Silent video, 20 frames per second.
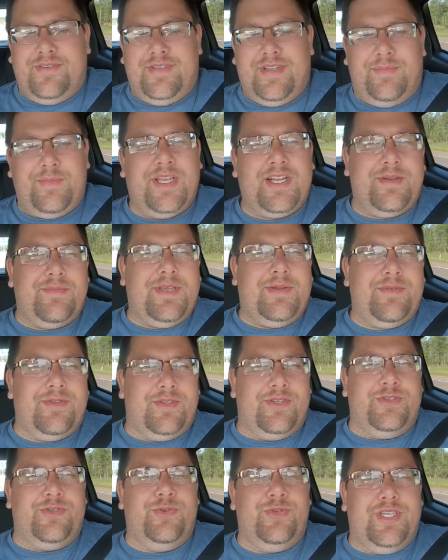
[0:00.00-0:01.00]
I'm not gonna be able
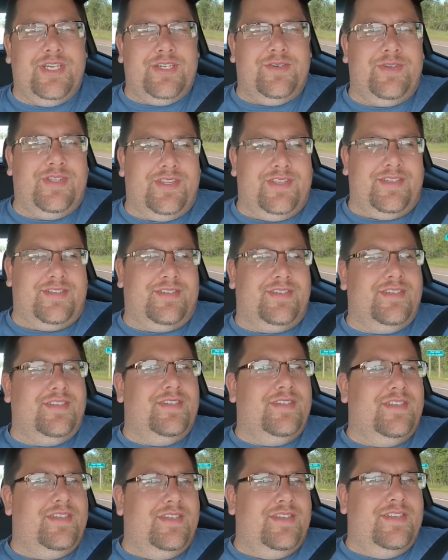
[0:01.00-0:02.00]
to do that with a
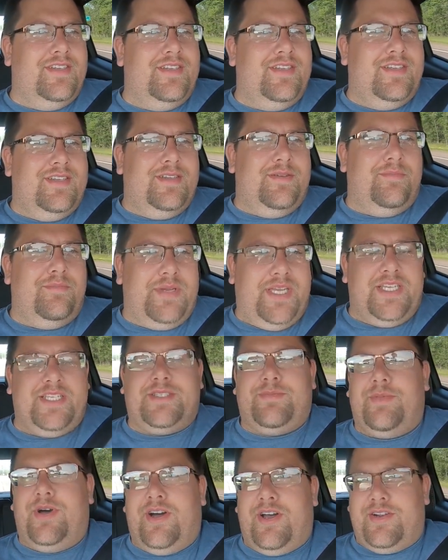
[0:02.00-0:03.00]

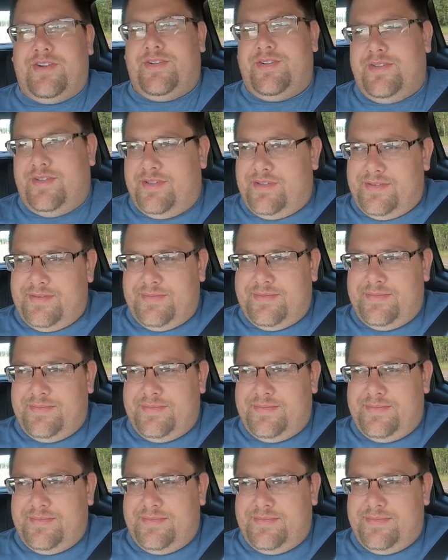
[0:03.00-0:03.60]
base model